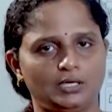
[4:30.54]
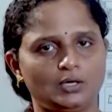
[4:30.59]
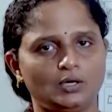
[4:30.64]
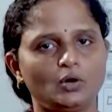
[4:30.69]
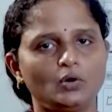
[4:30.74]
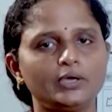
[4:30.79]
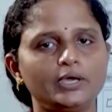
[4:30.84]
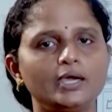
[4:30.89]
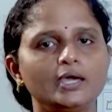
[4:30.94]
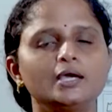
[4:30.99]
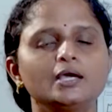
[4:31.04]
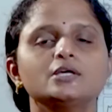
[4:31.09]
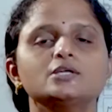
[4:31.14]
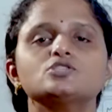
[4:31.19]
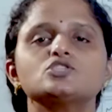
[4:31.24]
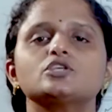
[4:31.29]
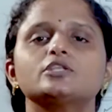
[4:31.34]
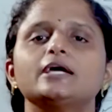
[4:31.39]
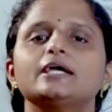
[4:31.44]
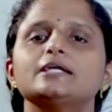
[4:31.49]
Okay,
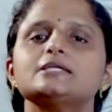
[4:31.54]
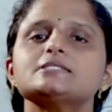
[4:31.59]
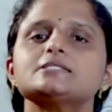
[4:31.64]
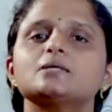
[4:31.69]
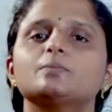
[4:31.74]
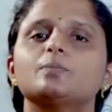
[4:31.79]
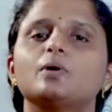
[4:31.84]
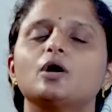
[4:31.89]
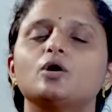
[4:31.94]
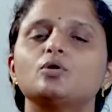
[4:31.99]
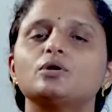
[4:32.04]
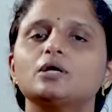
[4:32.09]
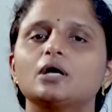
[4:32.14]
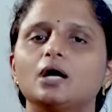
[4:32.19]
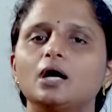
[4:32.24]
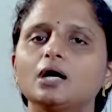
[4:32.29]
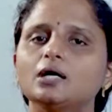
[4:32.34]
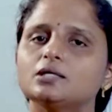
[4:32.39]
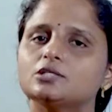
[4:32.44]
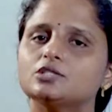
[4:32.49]
so that is about
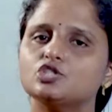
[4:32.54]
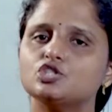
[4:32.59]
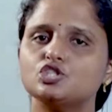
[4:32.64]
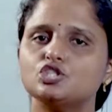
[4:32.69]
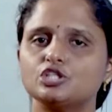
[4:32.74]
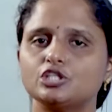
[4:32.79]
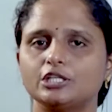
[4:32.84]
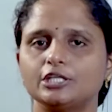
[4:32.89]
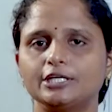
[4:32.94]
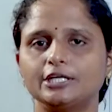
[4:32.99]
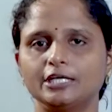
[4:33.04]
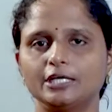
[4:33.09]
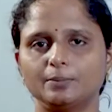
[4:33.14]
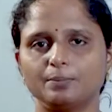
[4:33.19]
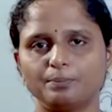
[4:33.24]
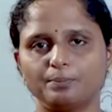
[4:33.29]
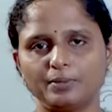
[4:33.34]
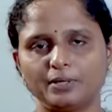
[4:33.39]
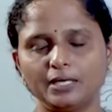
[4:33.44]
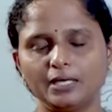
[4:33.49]
the
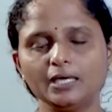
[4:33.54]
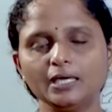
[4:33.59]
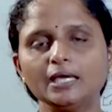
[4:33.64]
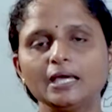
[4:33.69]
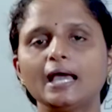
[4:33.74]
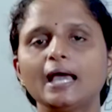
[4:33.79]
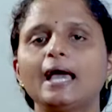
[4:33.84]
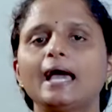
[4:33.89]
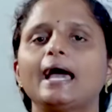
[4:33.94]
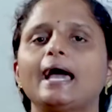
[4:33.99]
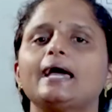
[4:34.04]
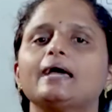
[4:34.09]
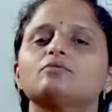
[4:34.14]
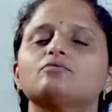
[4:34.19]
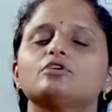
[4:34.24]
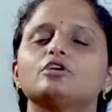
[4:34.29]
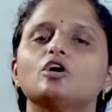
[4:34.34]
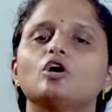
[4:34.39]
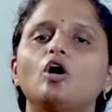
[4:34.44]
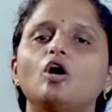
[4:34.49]
GDP, and
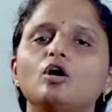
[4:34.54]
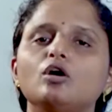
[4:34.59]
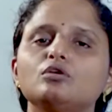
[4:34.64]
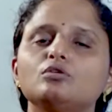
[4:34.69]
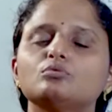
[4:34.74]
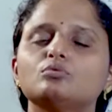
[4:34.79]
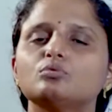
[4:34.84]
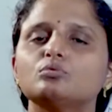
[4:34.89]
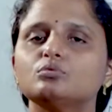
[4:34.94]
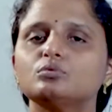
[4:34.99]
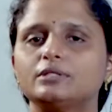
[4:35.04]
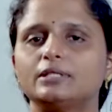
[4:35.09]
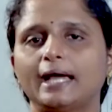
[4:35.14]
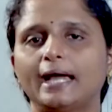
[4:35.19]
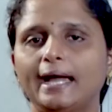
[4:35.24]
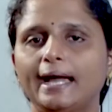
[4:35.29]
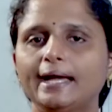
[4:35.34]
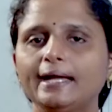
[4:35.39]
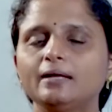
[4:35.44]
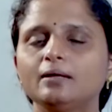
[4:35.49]
we all know
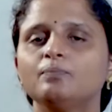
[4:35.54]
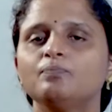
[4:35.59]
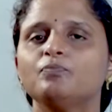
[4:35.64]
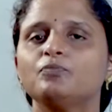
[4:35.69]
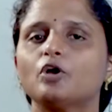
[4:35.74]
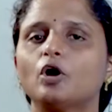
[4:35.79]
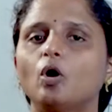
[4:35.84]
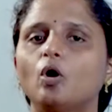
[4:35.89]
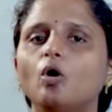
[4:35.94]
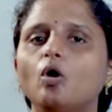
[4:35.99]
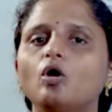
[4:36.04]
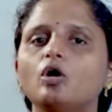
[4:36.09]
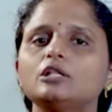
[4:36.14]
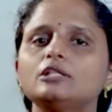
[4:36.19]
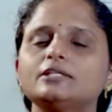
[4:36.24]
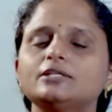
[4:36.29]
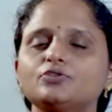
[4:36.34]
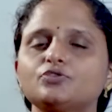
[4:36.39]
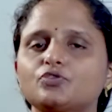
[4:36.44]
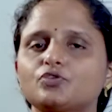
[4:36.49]
that
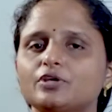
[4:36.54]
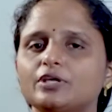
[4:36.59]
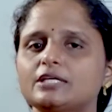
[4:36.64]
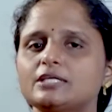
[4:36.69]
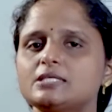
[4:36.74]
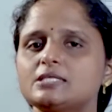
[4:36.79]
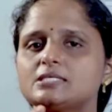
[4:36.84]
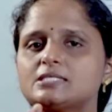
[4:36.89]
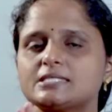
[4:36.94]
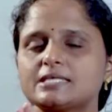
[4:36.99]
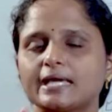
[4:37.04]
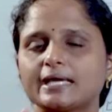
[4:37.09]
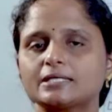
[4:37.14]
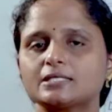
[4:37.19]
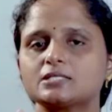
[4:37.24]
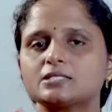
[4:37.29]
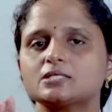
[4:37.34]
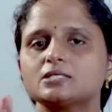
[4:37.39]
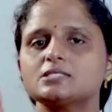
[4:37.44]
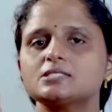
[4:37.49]
all the three
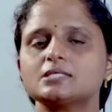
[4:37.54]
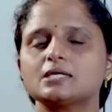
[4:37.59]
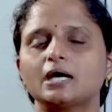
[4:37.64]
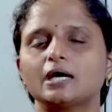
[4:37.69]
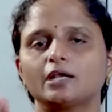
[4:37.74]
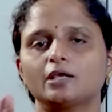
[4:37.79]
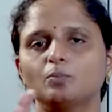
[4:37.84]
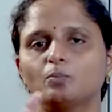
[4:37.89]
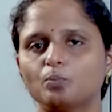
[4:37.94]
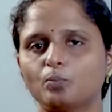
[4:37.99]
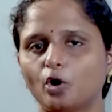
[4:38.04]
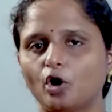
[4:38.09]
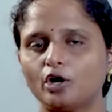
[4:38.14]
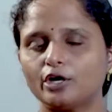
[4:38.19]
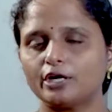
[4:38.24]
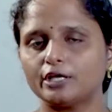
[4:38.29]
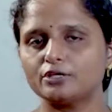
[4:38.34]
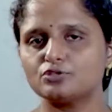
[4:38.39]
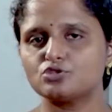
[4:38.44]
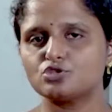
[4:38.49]
sectors are
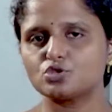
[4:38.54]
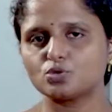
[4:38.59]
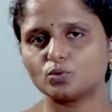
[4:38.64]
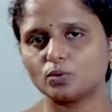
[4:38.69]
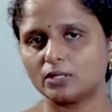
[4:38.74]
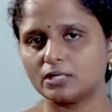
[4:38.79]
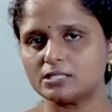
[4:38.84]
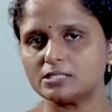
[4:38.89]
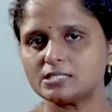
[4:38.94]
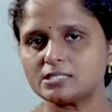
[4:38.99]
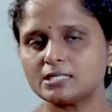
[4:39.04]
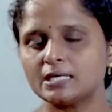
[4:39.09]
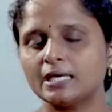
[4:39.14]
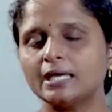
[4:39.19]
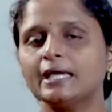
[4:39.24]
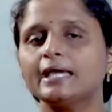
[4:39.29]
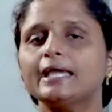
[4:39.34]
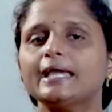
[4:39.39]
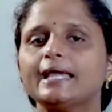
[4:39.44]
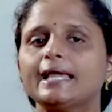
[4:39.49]
important to
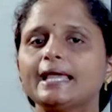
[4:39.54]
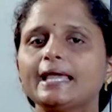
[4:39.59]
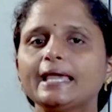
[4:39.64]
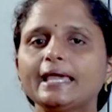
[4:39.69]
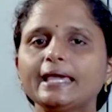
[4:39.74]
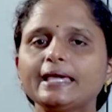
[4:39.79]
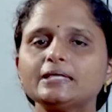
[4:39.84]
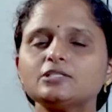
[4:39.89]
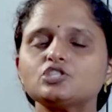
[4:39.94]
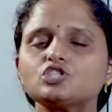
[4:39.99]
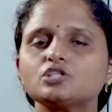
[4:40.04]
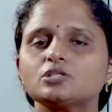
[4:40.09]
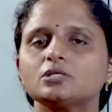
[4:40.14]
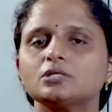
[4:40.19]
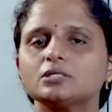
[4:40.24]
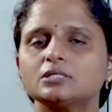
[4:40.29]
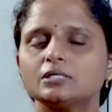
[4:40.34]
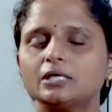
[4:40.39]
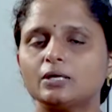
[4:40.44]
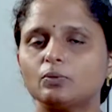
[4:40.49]
us.
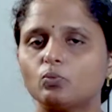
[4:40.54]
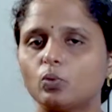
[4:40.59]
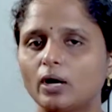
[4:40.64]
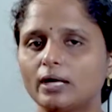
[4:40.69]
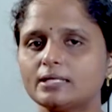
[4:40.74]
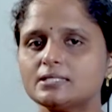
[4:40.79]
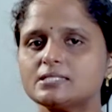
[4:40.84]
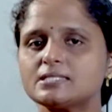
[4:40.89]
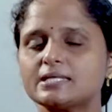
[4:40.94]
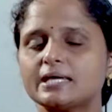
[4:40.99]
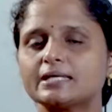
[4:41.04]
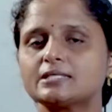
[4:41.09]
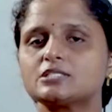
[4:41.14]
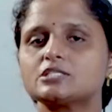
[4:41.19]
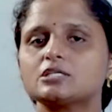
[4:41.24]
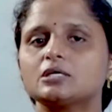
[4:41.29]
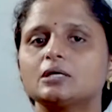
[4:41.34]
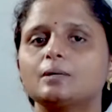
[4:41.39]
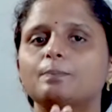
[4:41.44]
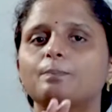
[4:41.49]
Each one
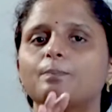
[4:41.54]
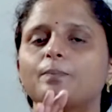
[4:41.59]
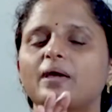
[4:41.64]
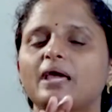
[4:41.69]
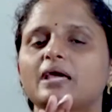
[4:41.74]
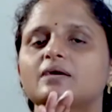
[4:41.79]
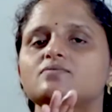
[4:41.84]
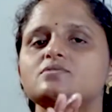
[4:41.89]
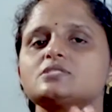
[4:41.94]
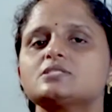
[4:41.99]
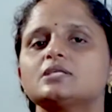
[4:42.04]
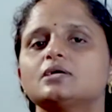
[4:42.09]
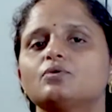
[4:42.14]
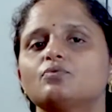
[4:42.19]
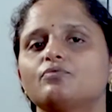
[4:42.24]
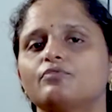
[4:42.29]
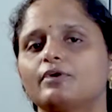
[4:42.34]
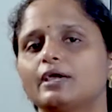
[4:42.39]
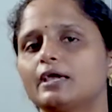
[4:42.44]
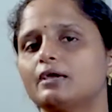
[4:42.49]
sector paves
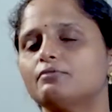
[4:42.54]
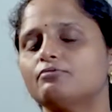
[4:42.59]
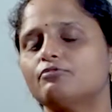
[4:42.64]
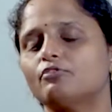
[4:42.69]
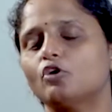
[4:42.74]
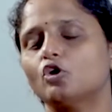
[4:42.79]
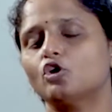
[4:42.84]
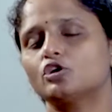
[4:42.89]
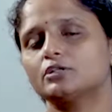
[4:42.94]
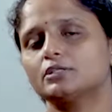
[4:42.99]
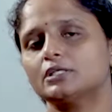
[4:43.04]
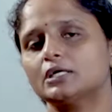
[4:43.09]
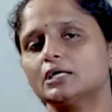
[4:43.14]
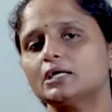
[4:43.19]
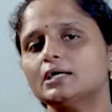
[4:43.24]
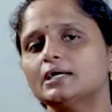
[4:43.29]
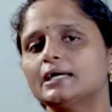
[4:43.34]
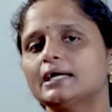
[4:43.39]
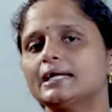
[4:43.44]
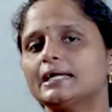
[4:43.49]
the way for
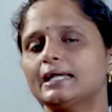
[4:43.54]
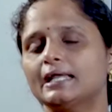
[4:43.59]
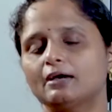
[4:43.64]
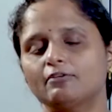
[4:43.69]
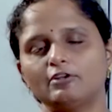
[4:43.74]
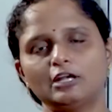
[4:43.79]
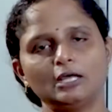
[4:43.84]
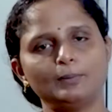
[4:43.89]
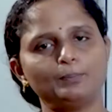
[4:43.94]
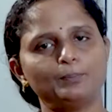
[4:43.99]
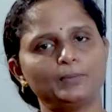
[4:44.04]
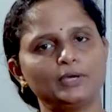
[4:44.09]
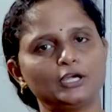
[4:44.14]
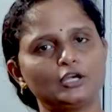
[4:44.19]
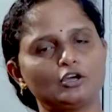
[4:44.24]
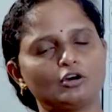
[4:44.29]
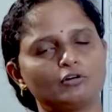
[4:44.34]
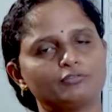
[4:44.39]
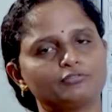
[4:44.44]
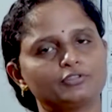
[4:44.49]
the development
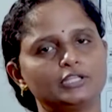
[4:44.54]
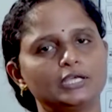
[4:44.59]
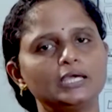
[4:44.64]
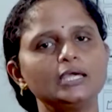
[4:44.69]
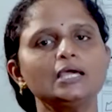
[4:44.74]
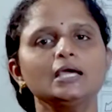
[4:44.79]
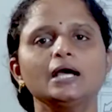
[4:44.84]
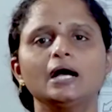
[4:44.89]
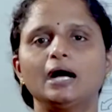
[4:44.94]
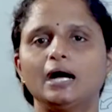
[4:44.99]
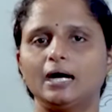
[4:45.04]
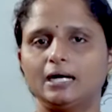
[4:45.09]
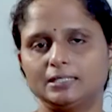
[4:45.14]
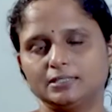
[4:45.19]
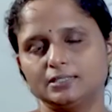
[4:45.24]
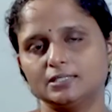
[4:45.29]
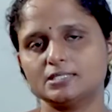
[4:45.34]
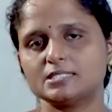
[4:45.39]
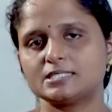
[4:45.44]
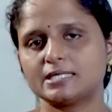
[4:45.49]
of the
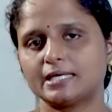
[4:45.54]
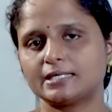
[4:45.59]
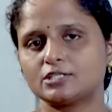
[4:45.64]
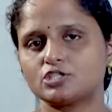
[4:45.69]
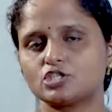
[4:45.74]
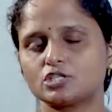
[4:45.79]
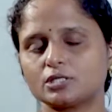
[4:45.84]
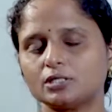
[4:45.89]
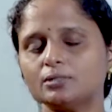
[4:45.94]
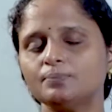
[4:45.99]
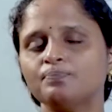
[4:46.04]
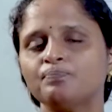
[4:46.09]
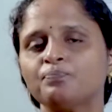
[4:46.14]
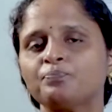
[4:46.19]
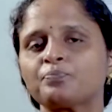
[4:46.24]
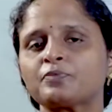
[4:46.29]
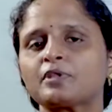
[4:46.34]
other sector.